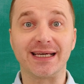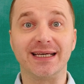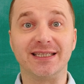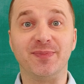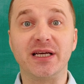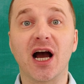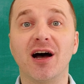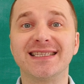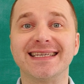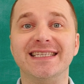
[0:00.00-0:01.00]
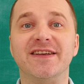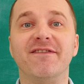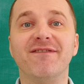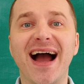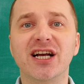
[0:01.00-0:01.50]
is because its
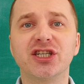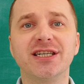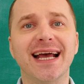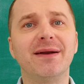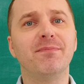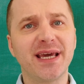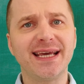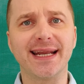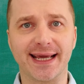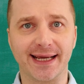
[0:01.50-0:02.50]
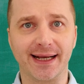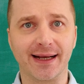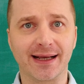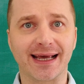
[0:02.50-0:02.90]
function and meaning